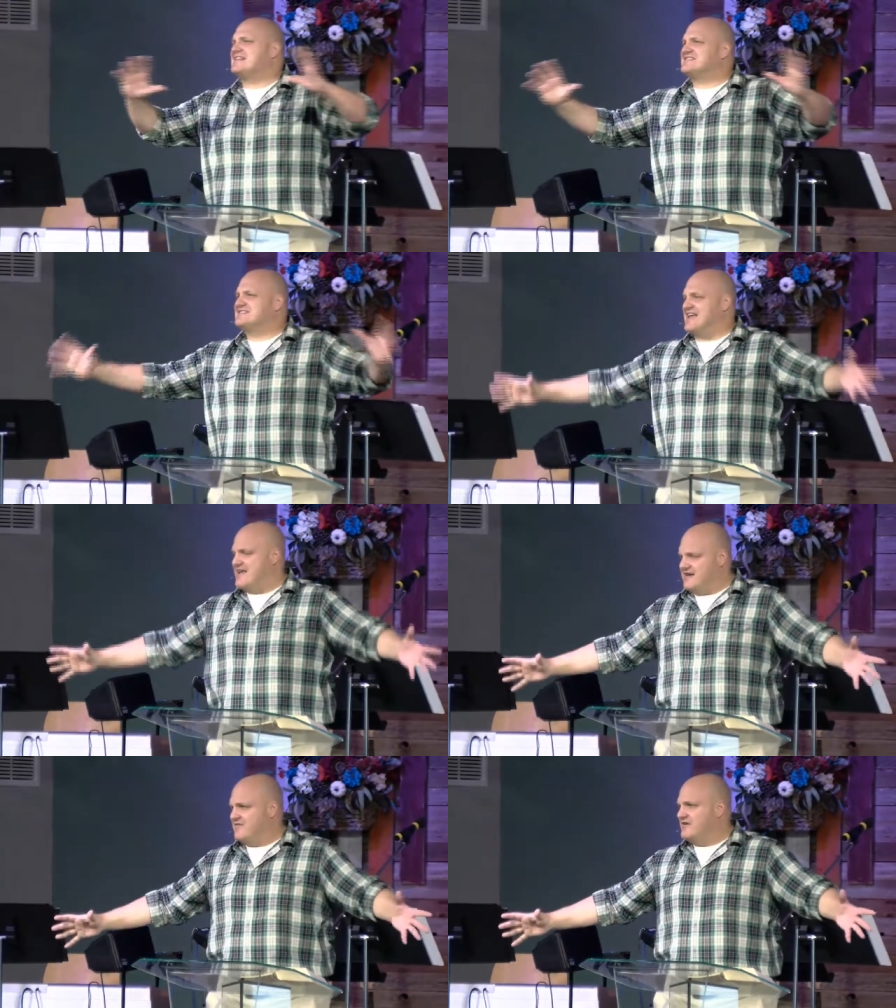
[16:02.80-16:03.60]

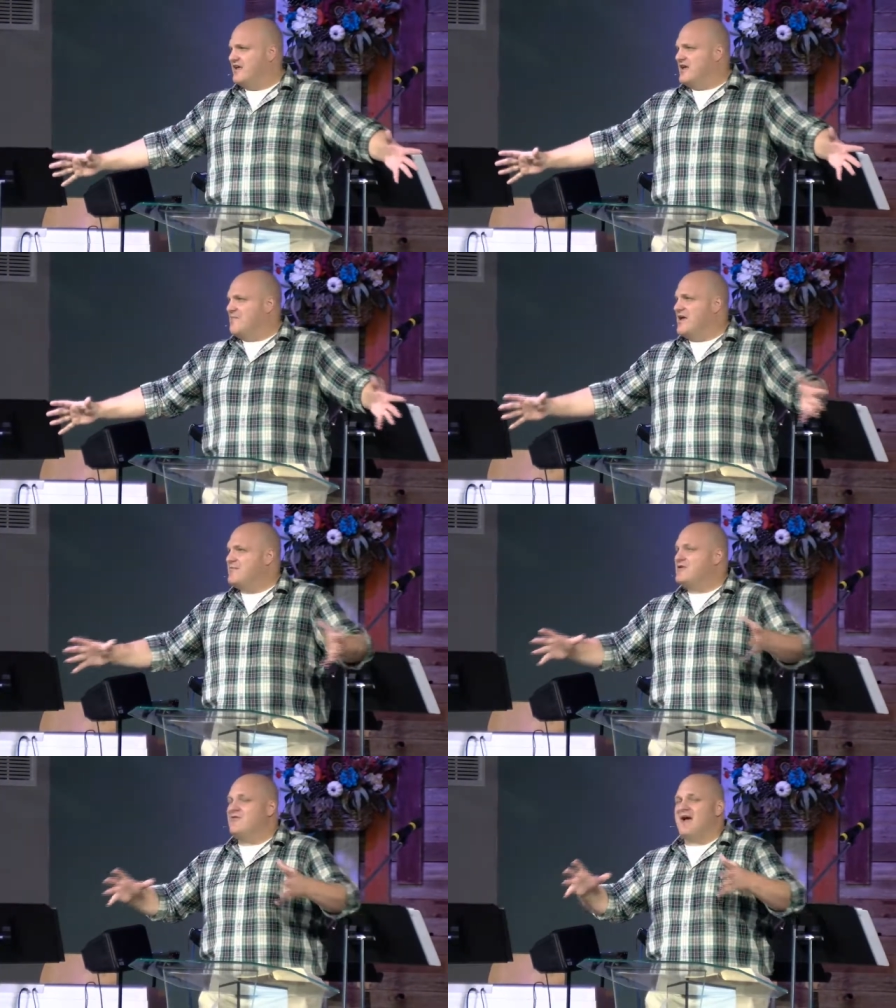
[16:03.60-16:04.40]
saved. Maybe
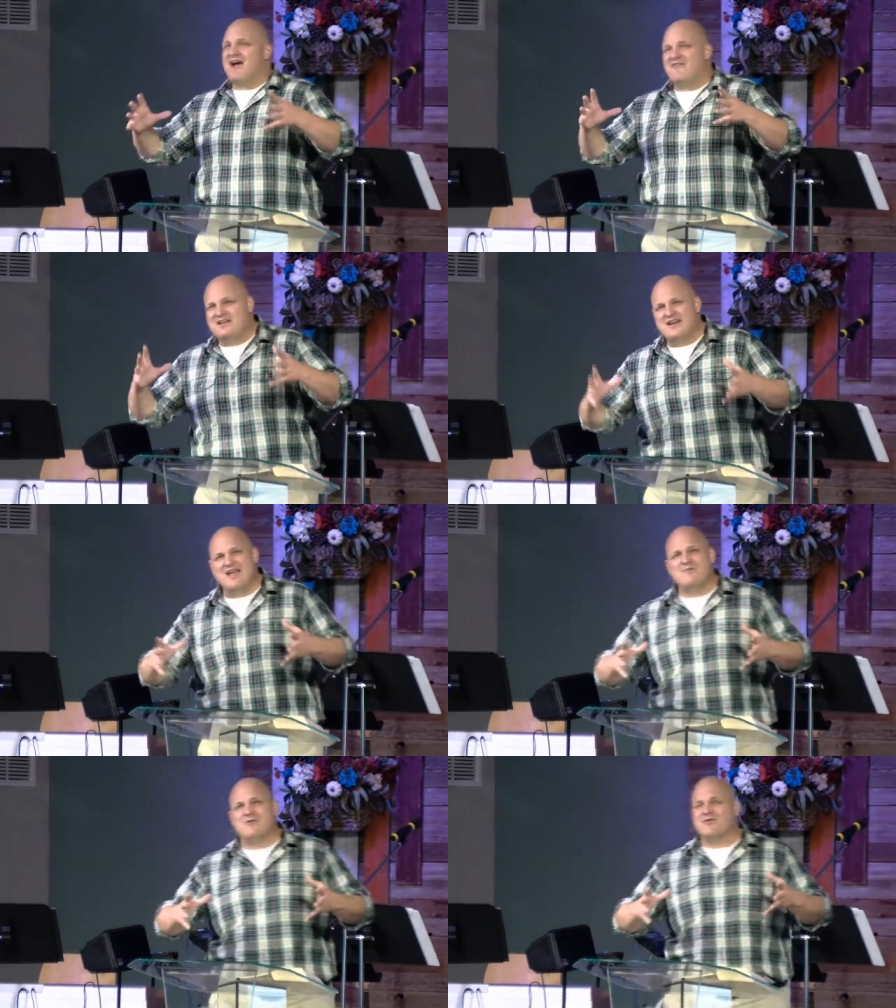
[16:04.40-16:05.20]
you have a
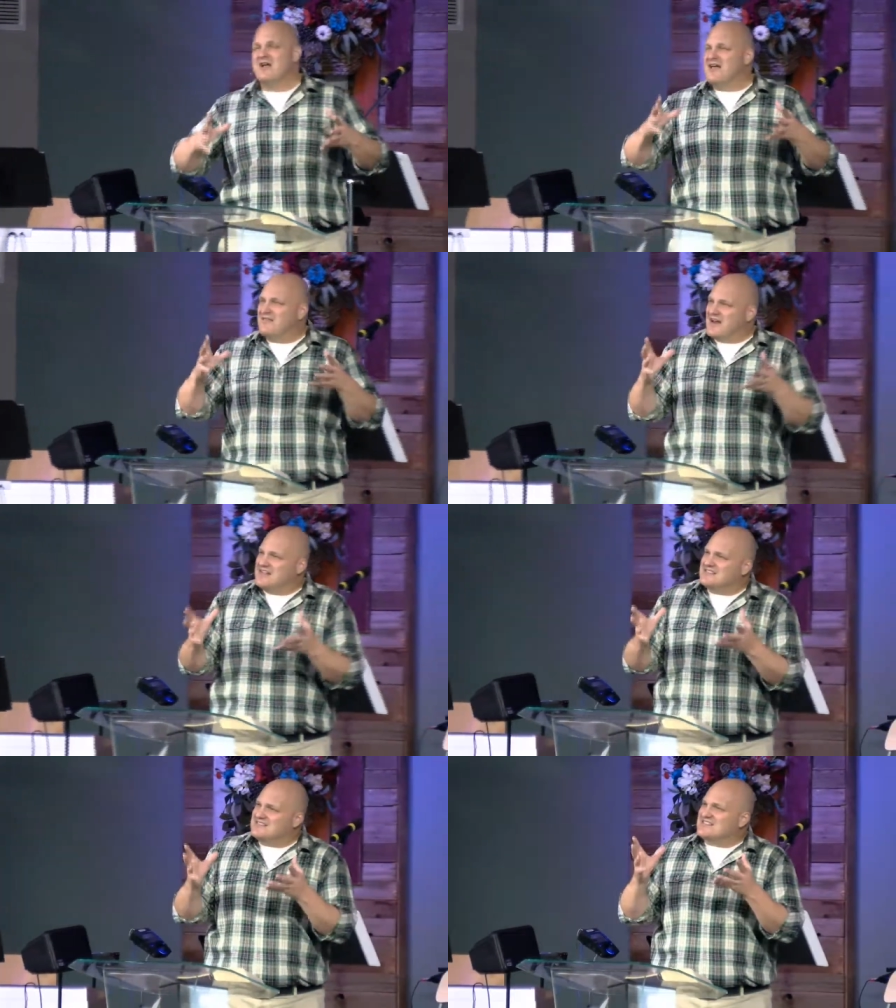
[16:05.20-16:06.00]
neighbor that
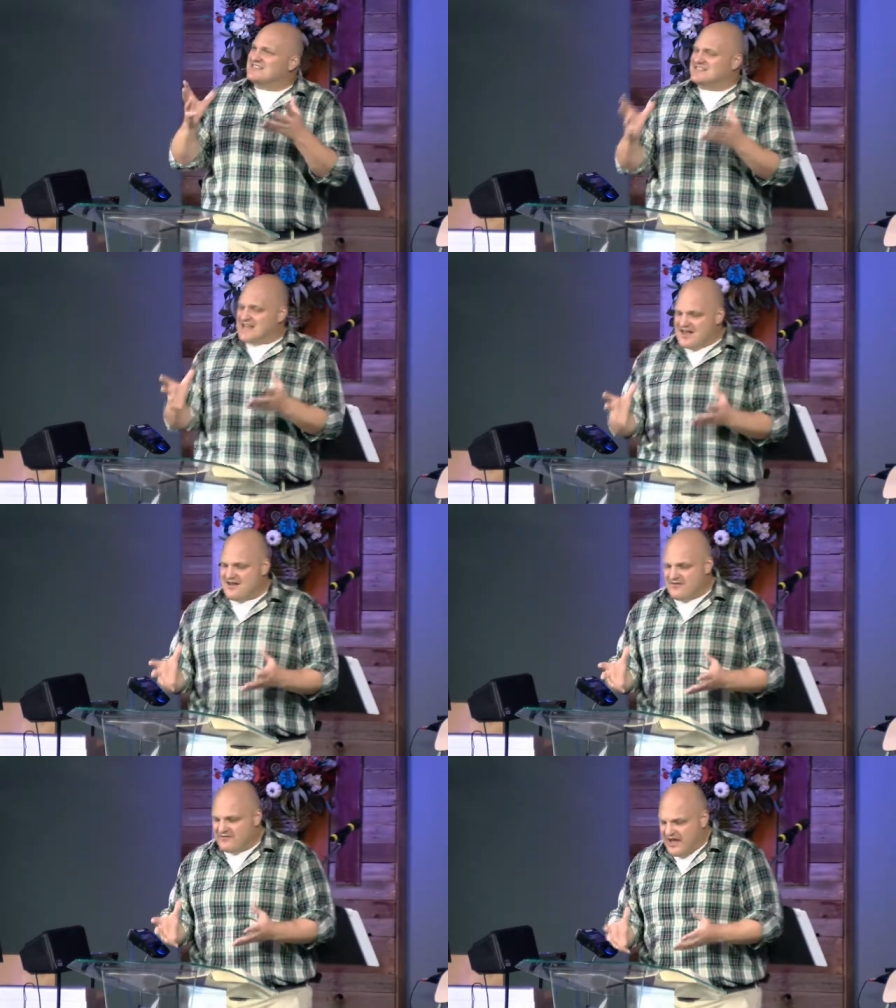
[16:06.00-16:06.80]
isn't
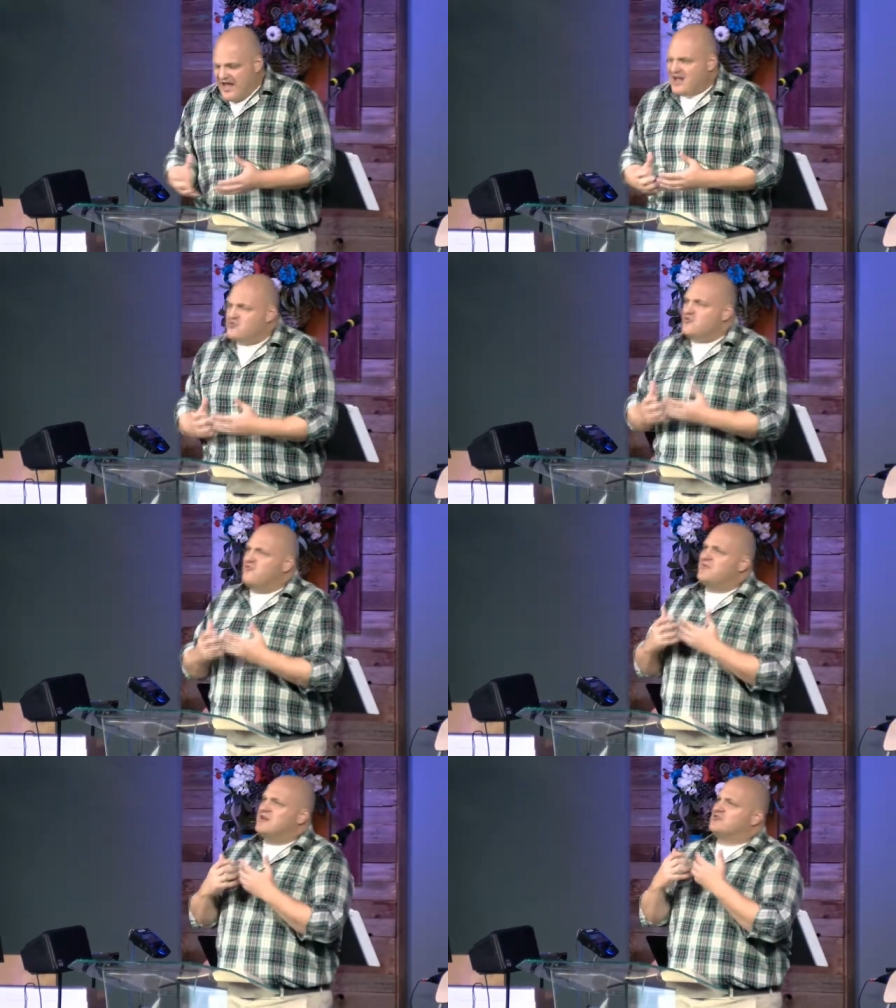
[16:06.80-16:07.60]
saved and
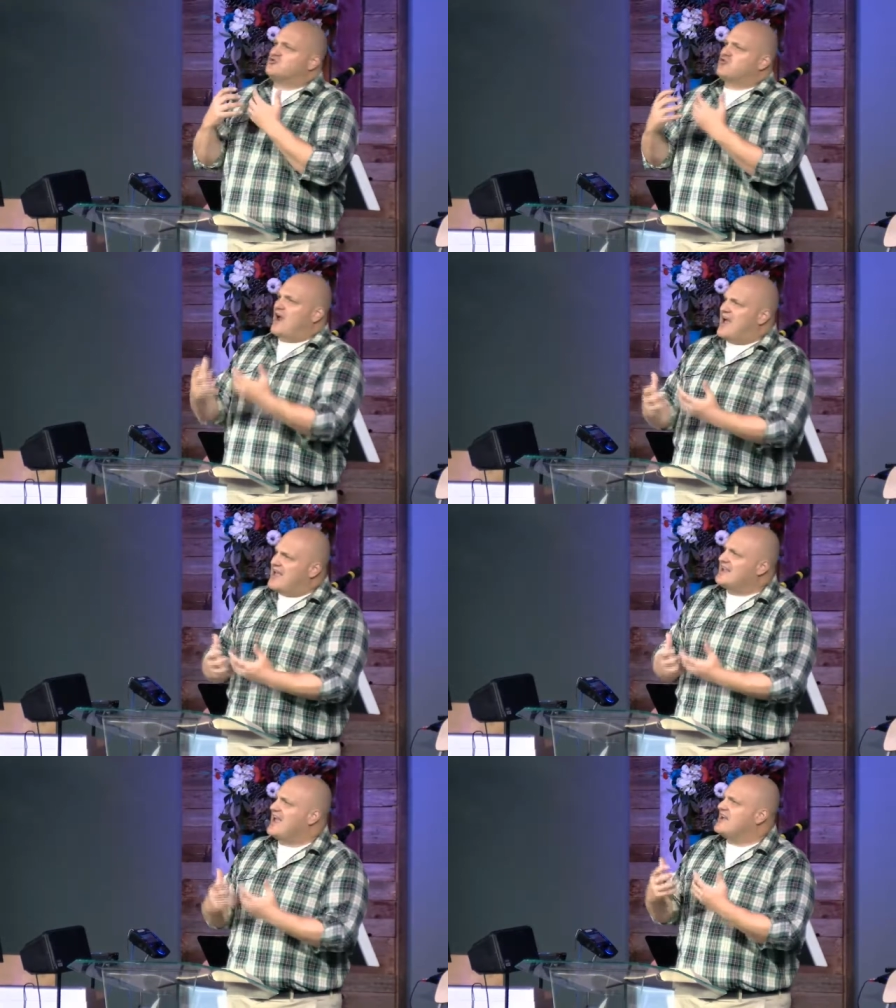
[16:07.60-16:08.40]
you've been
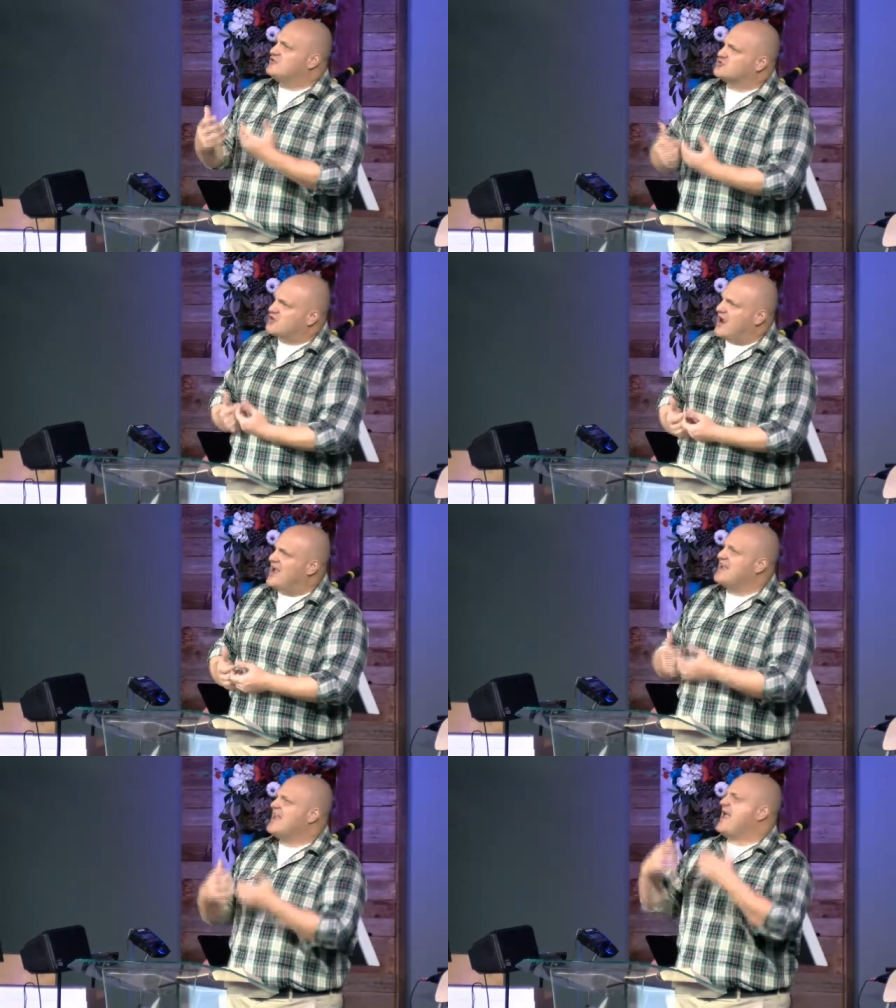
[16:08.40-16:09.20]
trying and
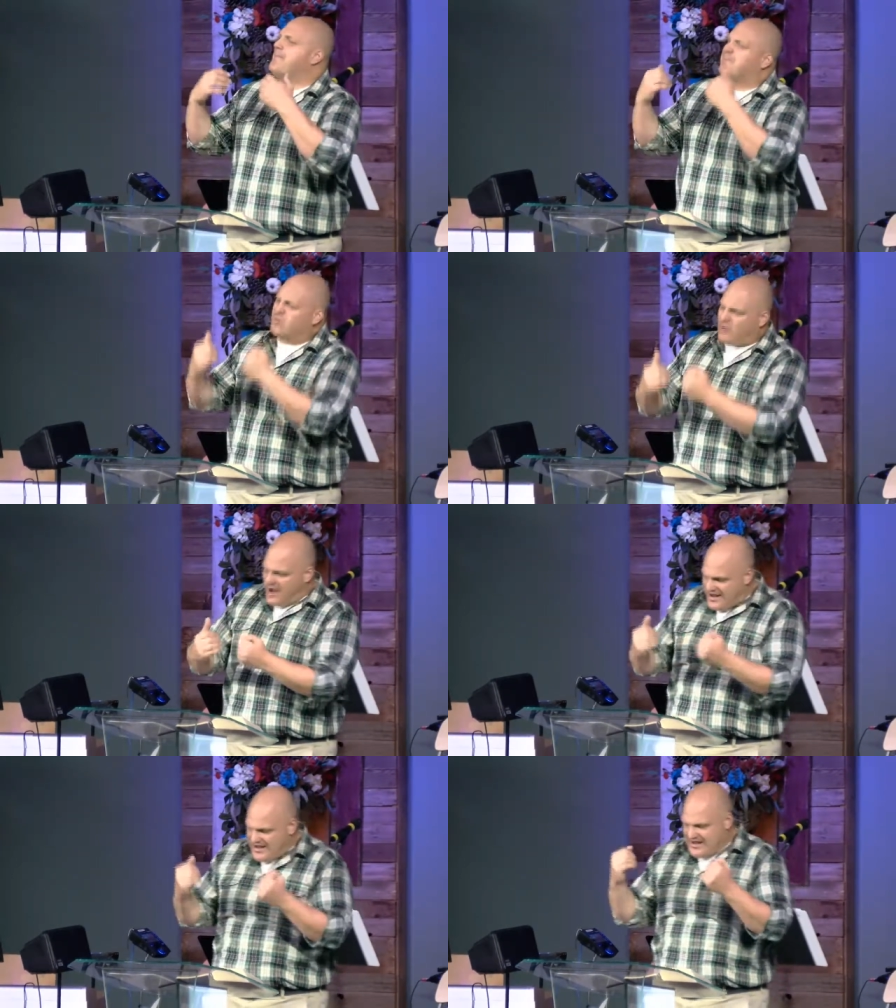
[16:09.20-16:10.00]
trying and
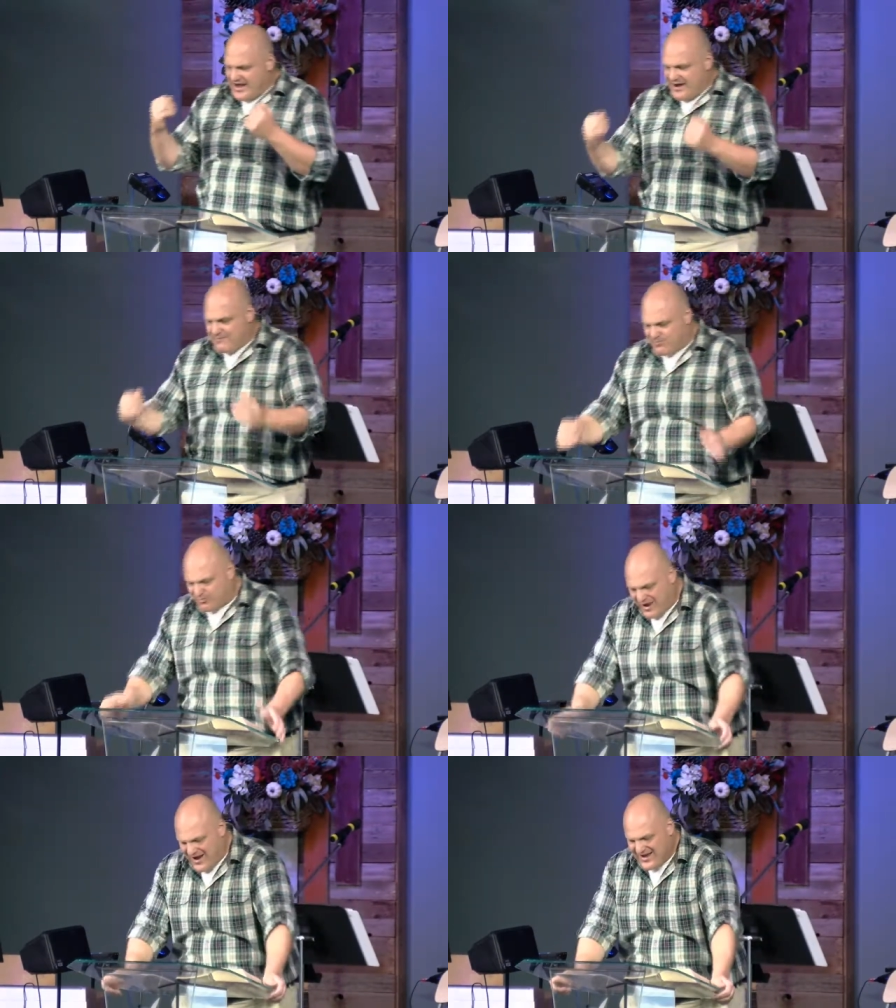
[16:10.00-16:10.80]
praying and
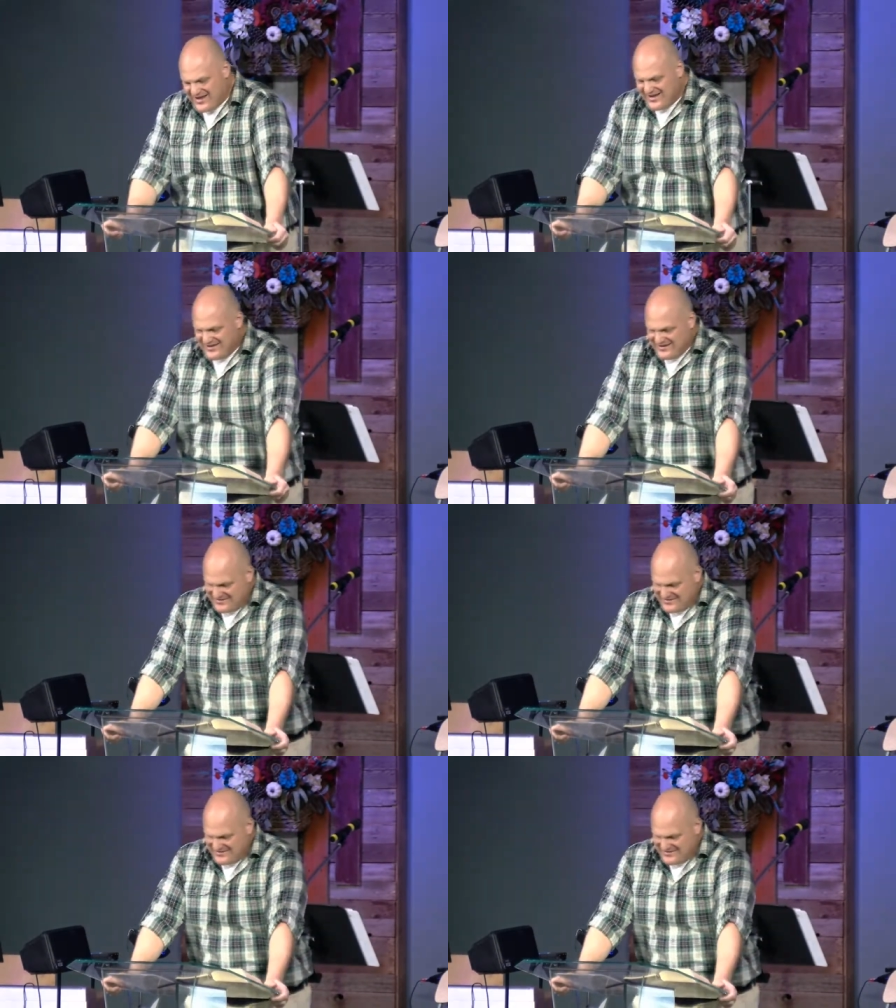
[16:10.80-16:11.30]
praying.